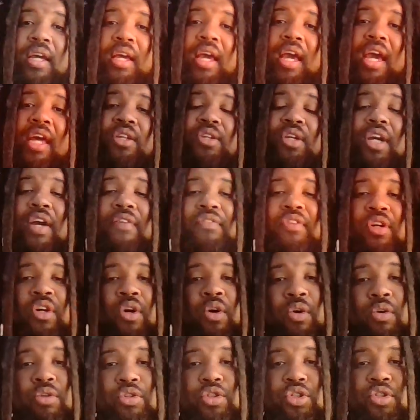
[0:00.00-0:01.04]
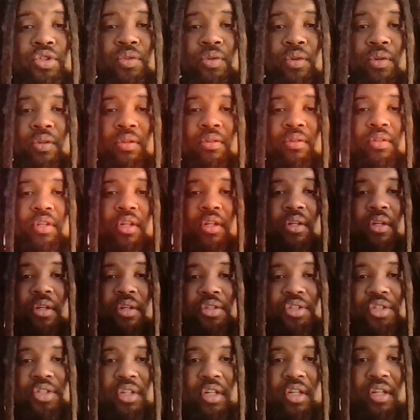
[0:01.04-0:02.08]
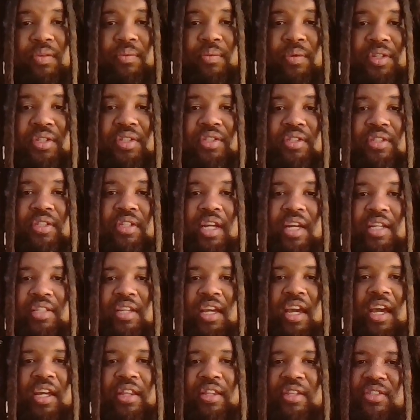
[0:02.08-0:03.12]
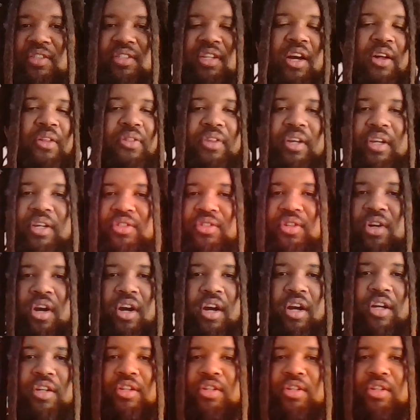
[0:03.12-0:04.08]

And then you have the cultural inertia, which says, hey, this is how things are.